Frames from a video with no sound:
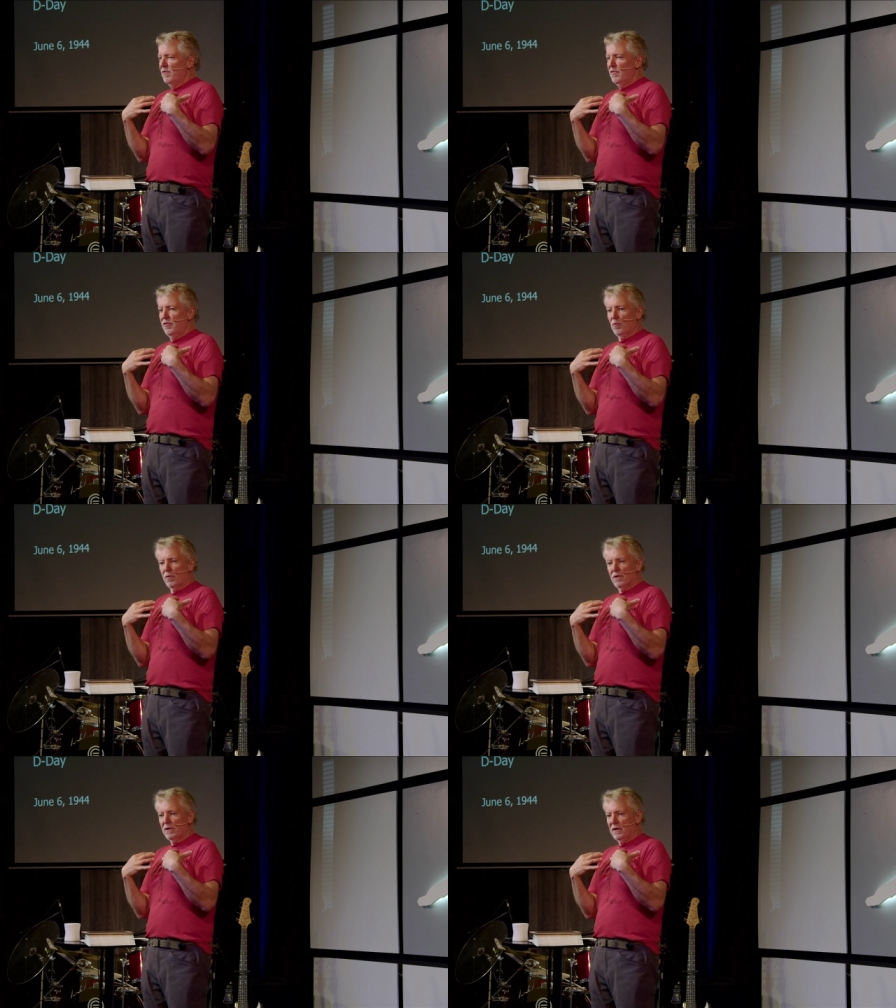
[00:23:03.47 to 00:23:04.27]
The
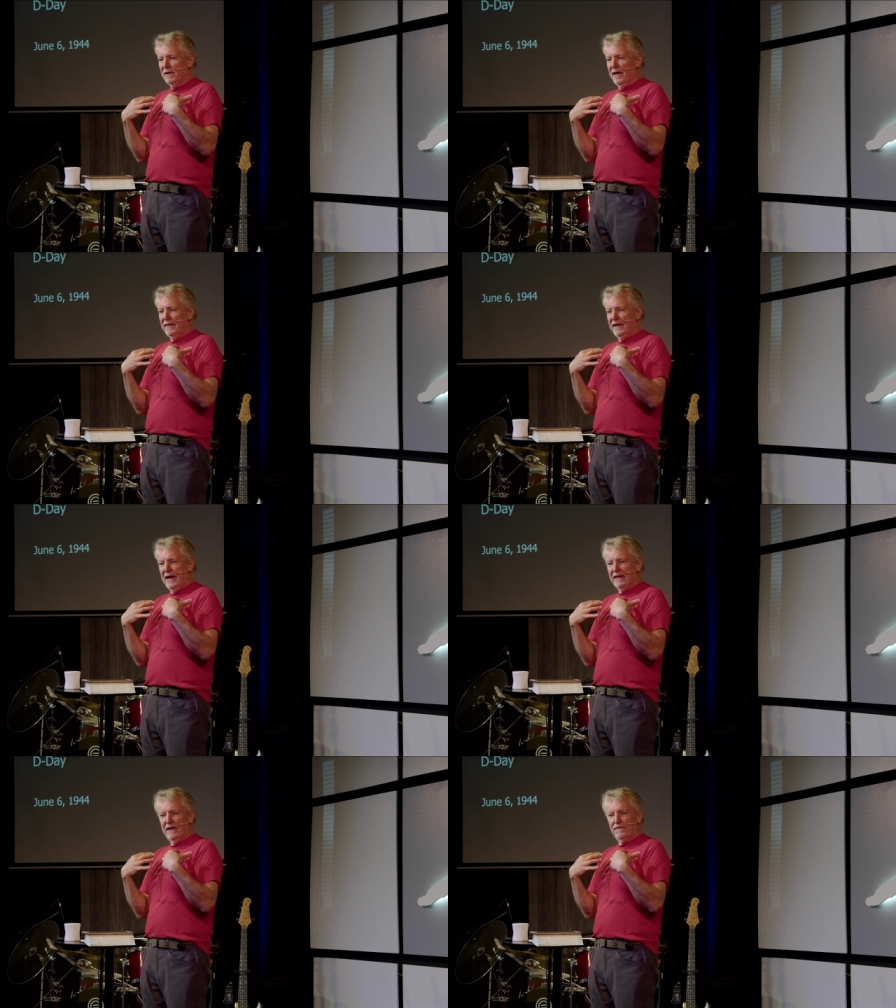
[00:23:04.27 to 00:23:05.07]
world and the
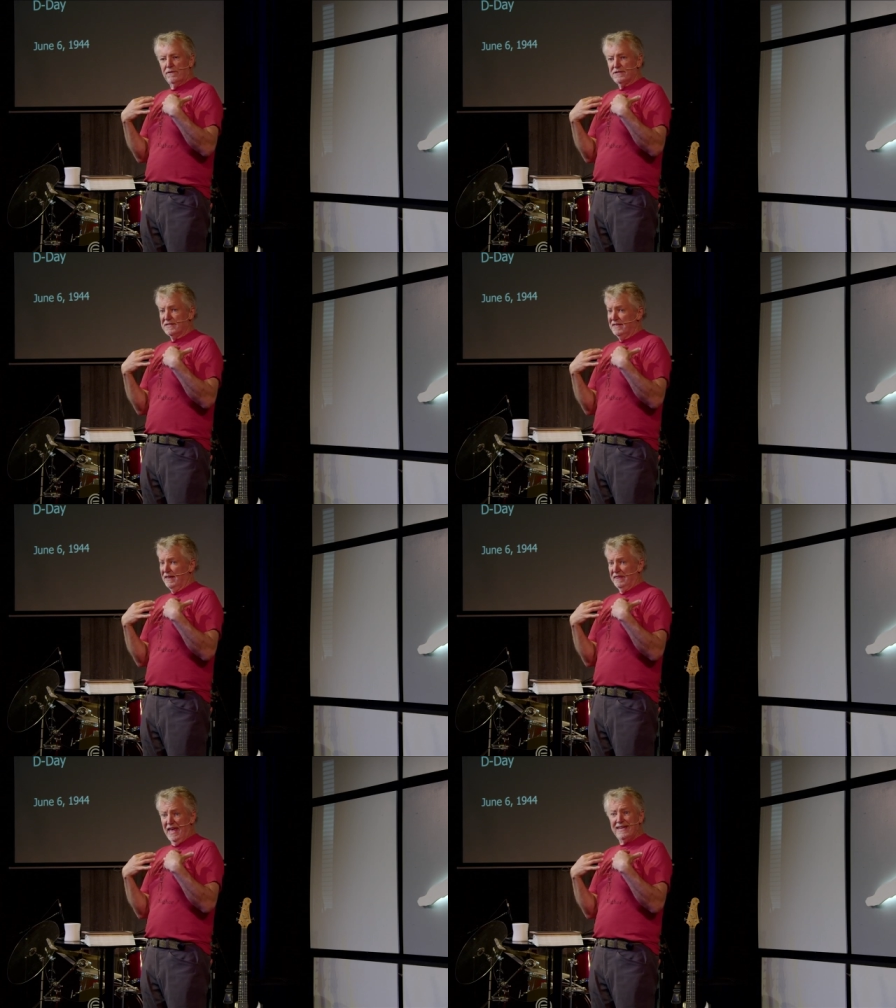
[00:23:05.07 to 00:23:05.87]
Allied forces,
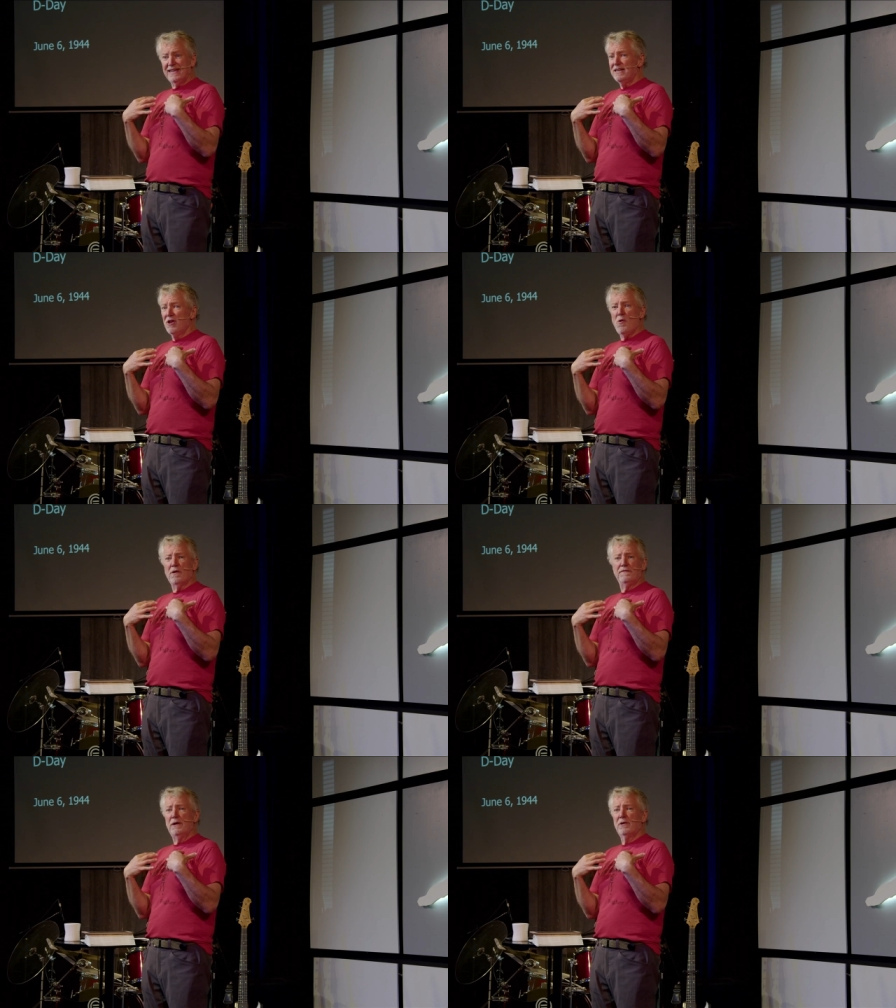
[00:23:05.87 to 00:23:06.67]
they didn't know
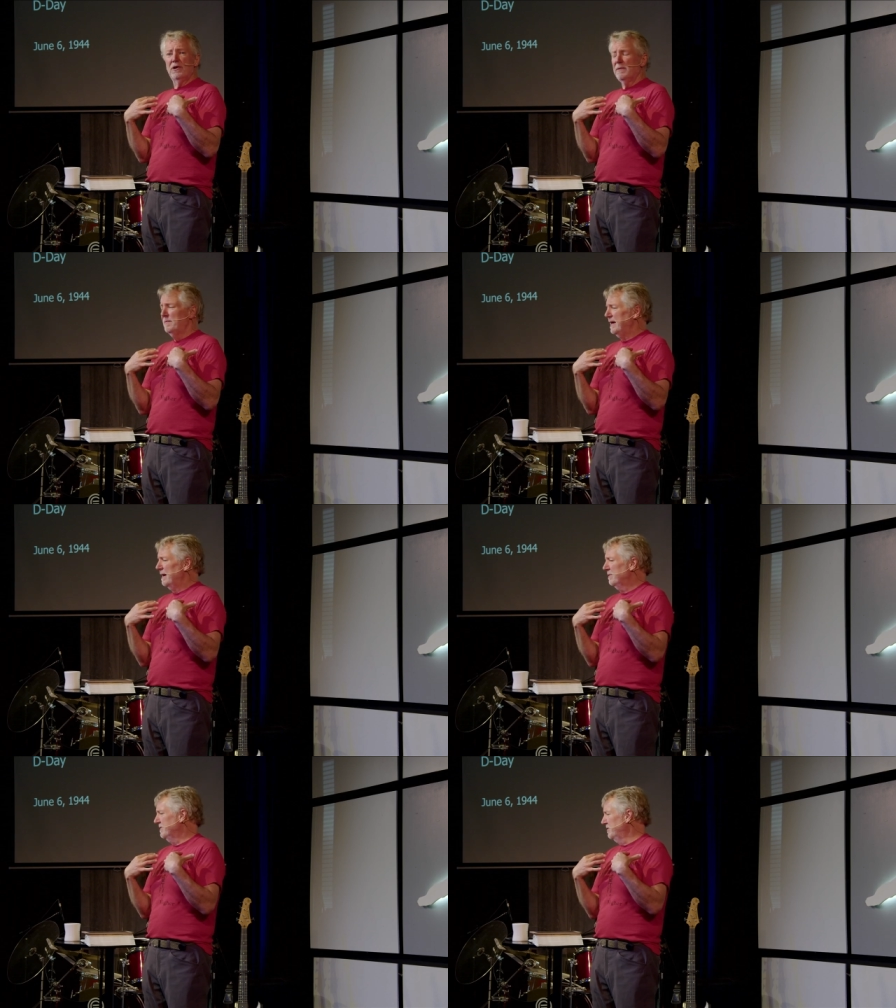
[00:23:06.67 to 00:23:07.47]
if they were going to be
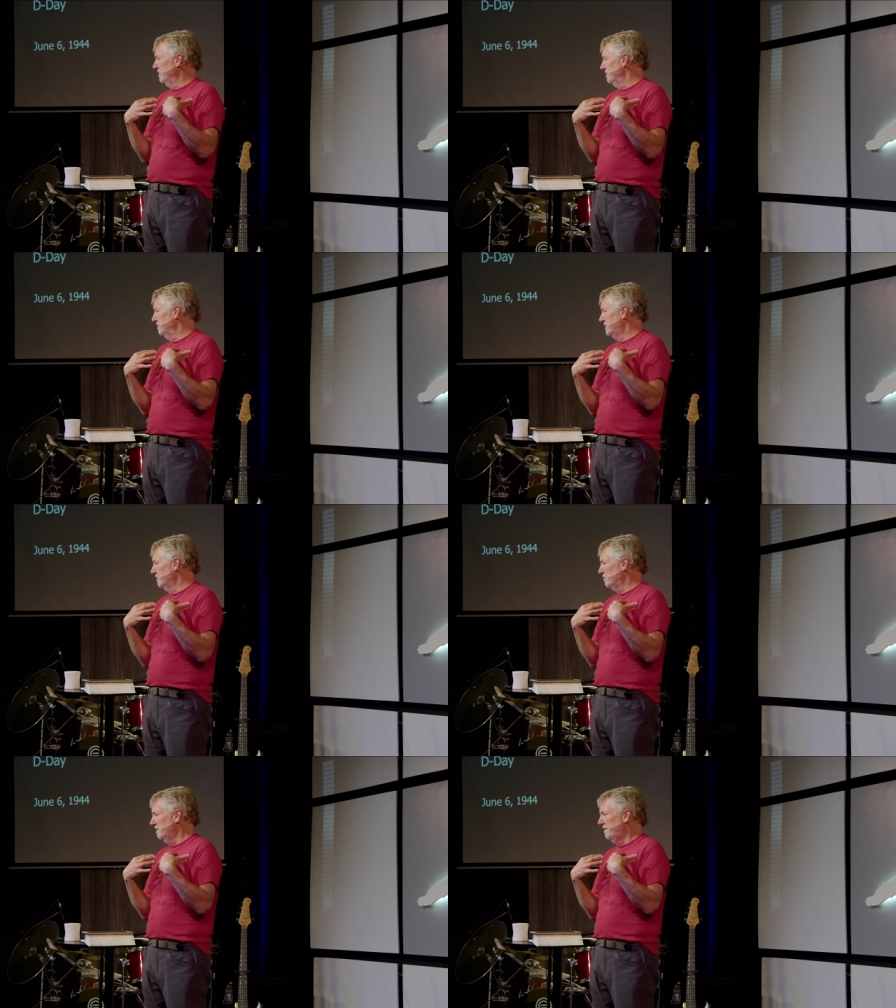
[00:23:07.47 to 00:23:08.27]
able to,
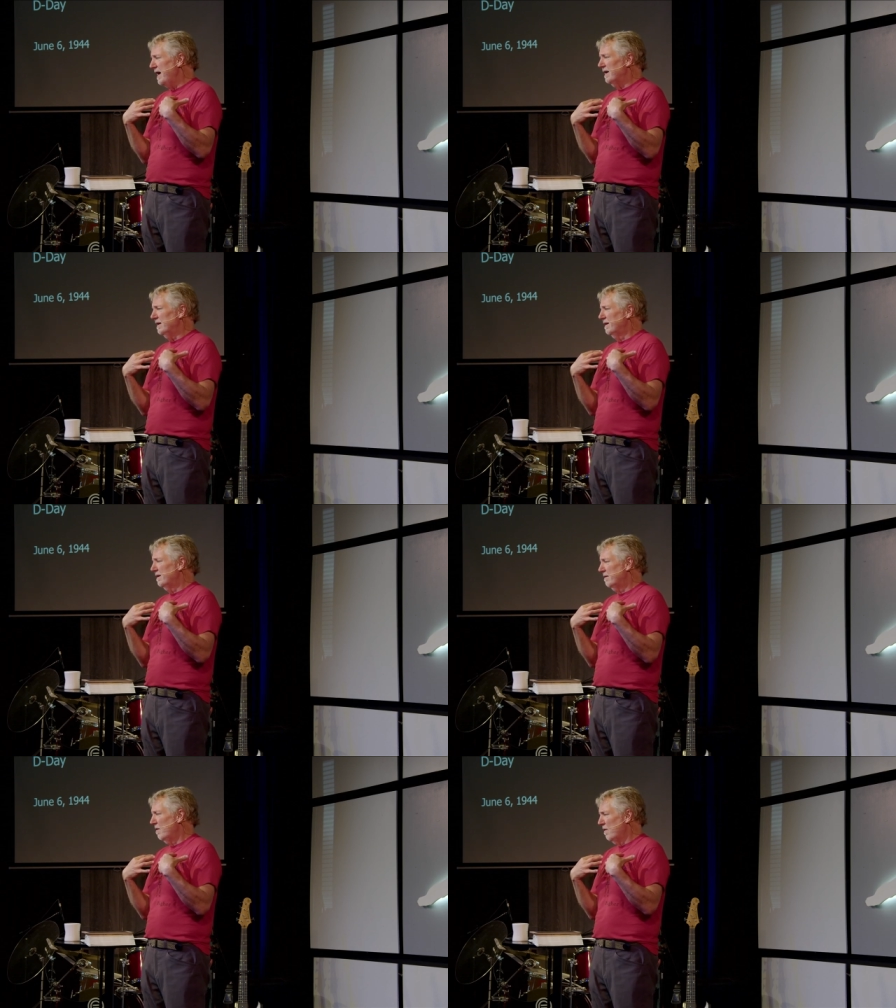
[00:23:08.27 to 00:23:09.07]
to prevail
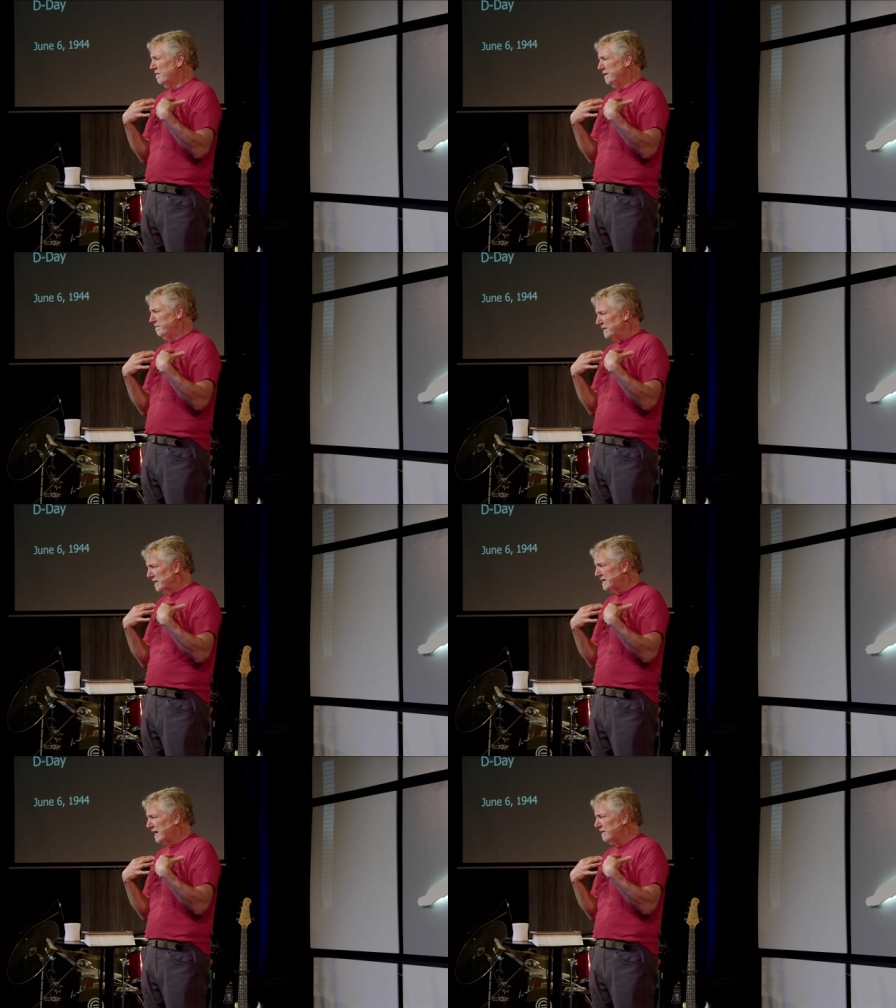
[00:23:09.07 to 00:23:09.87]
over the
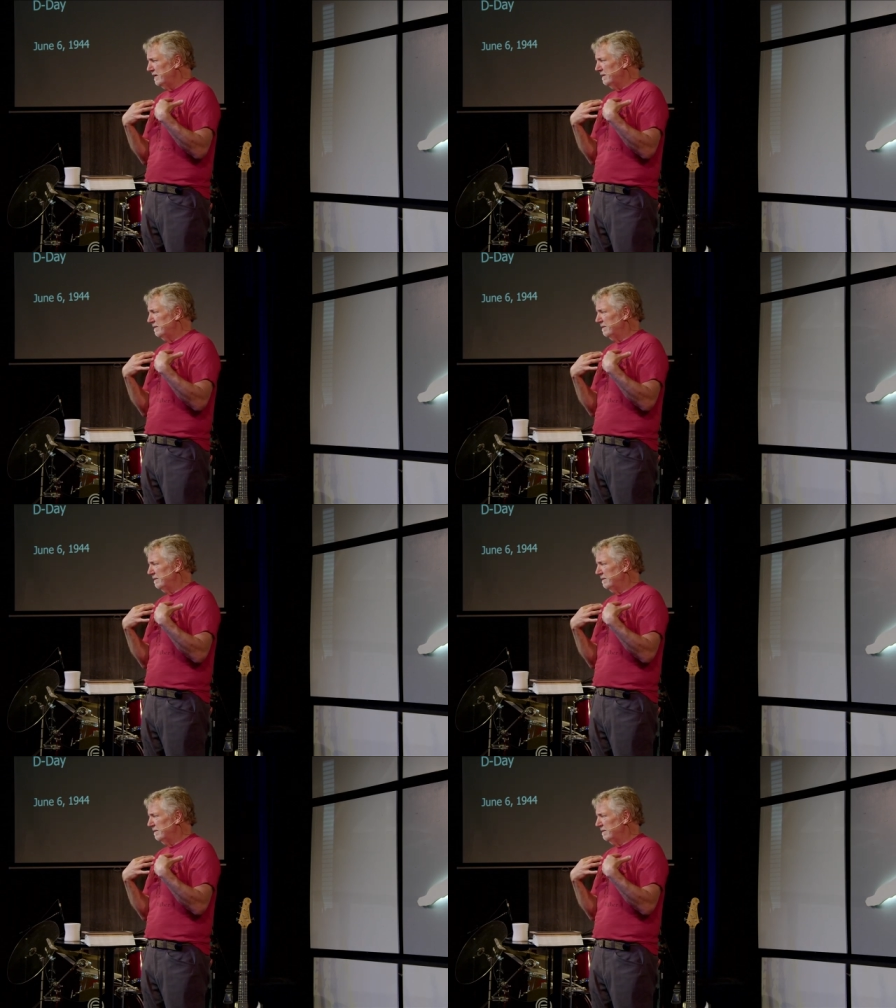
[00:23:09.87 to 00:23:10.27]
military